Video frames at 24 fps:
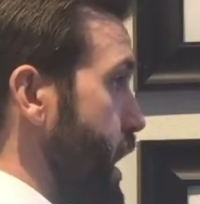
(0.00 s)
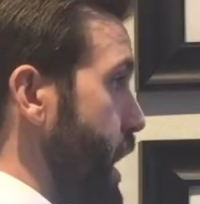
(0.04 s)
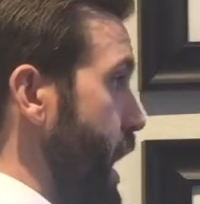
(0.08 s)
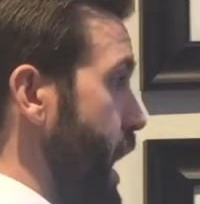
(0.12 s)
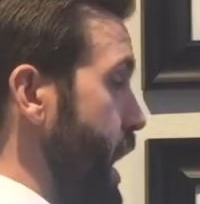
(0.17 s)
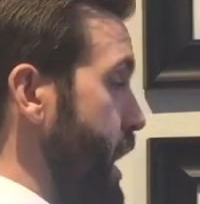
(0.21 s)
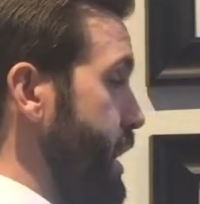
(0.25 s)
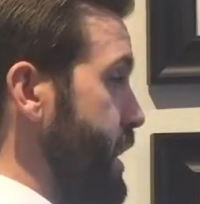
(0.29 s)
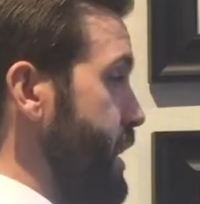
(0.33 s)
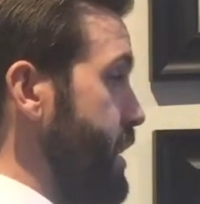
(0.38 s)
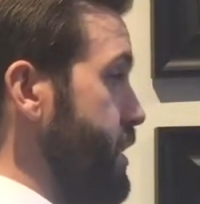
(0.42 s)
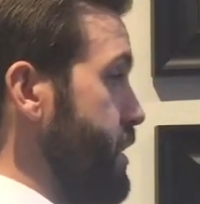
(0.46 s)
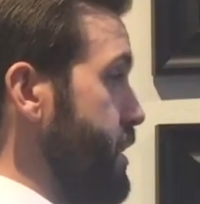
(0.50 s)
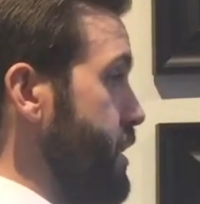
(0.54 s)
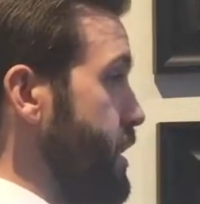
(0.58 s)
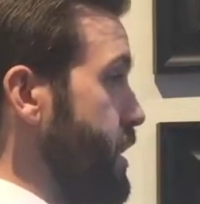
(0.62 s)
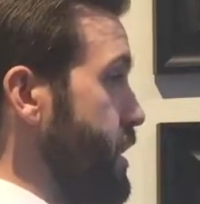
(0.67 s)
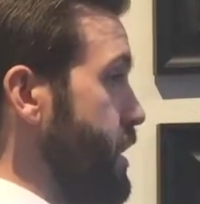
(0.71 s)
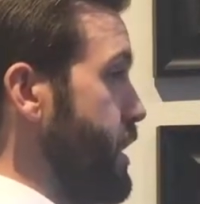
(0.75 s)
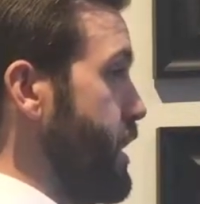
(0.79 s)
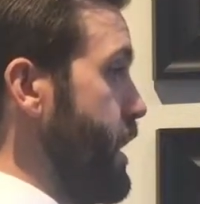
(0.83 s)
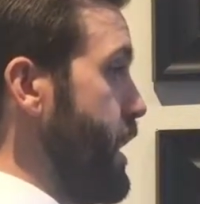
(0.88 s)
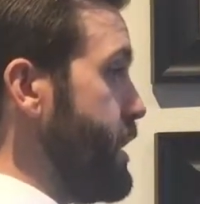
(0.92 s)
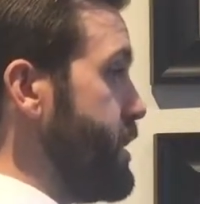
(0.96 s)
I need
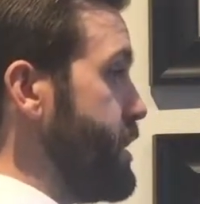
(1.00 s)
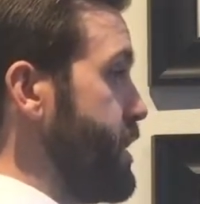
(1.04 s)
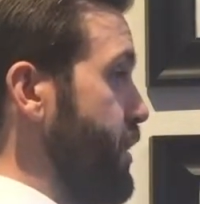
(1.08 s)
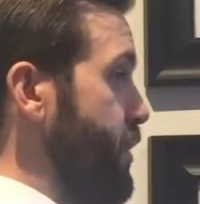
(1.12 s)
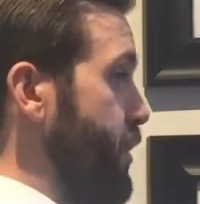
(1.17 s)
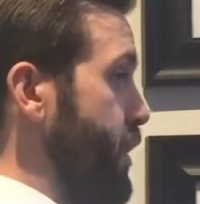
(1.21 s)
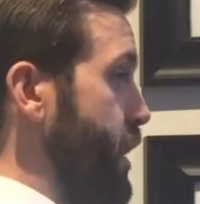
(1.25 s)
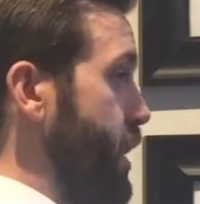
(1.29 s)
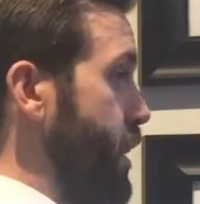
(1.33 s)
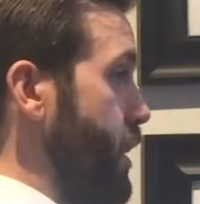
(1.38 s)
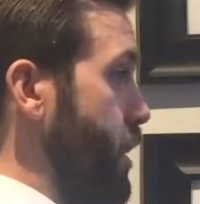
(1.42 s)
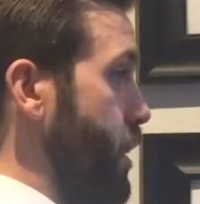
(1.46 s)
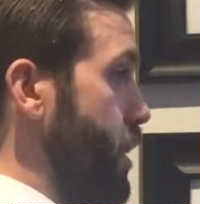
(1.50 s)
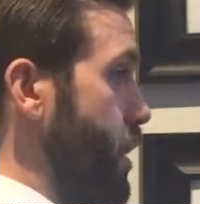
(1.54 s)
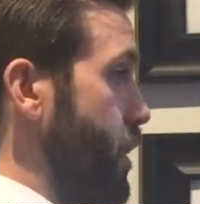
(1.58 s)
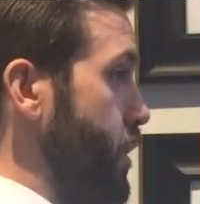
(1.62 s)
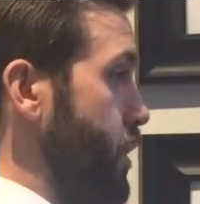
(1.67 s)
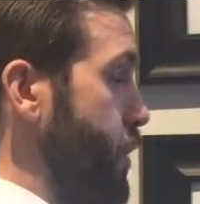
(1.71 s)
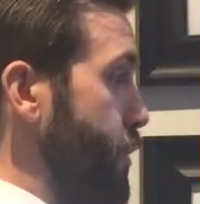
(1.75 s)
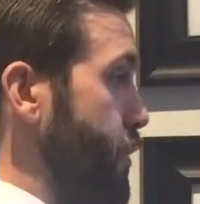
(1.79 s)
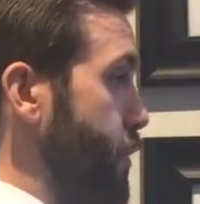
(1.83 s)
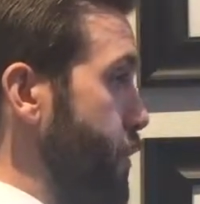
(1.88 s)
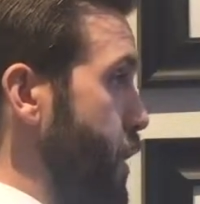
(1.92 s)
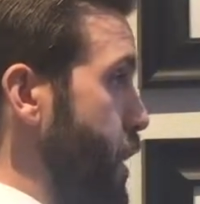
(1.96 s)
less of it
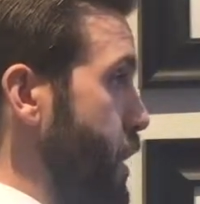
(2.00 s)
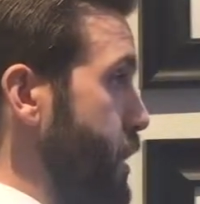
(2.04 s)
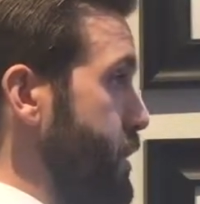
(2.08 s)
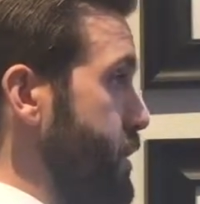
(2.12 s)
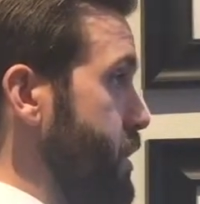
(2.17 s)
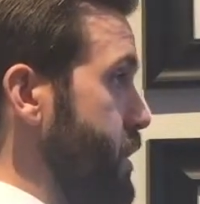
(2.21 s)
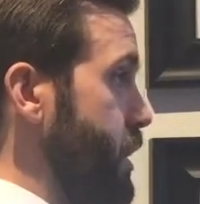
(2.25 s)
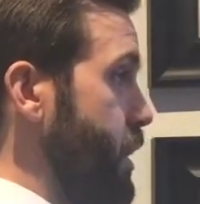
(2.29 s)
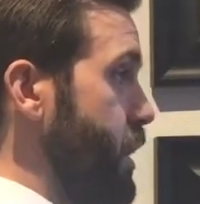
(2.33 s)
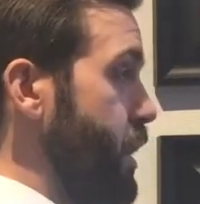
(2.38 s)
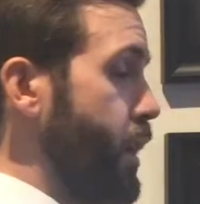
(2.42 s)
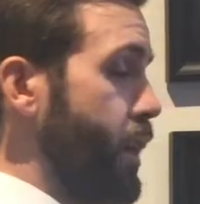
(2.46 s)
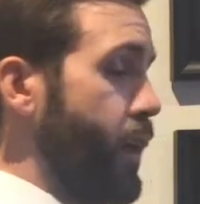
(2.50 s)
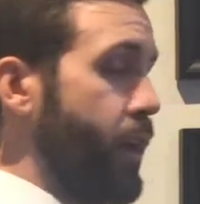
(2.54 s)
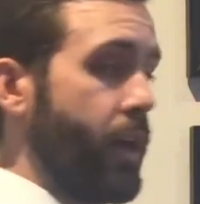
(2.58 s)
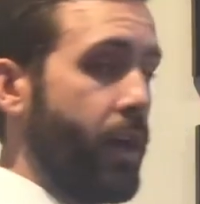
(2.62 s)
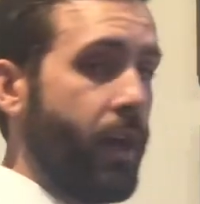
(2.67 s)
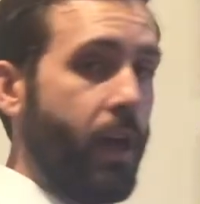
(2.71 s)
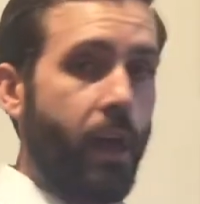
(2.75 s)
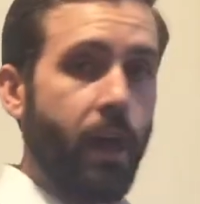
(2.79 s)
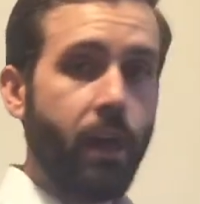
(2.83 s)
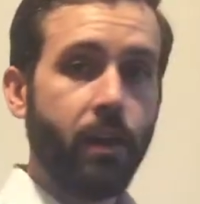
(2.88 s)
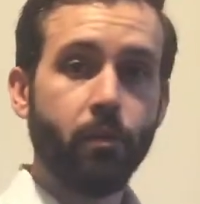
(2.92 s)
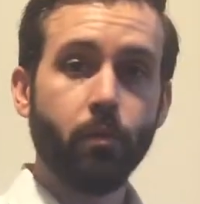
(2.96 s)
on the front.
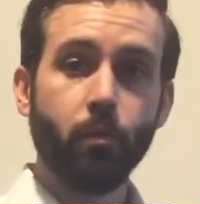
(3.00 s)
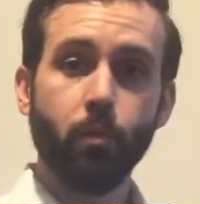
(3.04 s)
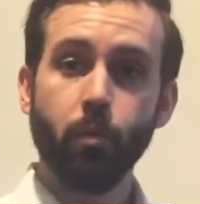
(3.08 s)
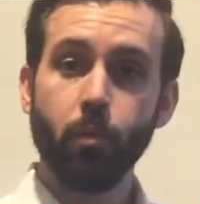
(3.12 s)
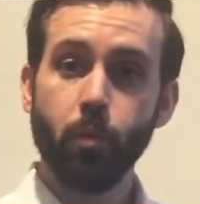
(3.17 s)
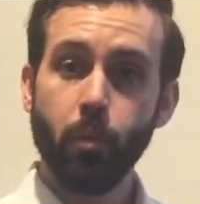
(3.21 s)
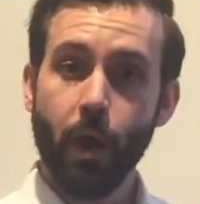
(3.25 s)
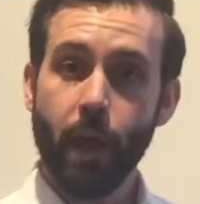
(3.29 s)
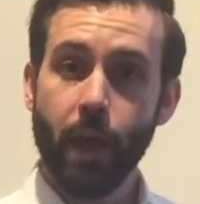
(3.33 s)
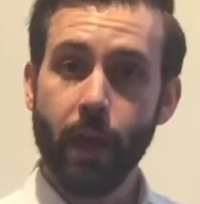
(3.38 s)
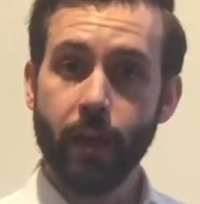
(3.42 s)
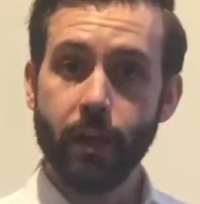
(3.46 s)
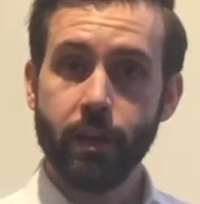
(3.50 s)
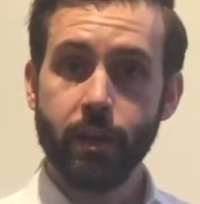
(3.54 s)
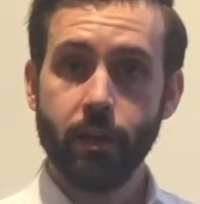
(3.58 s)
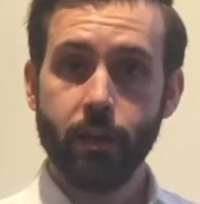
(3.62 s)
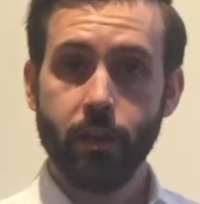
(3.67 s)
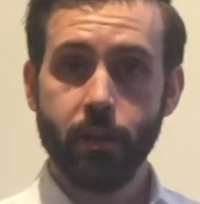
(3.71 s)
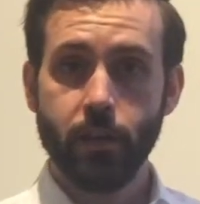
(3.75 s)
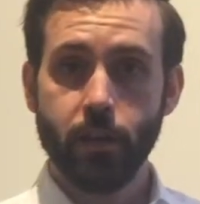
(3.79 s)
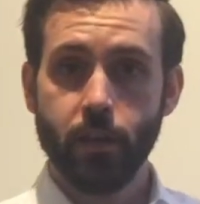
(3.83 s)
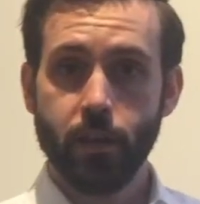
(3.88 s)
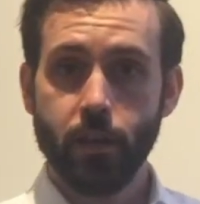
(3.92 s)
And when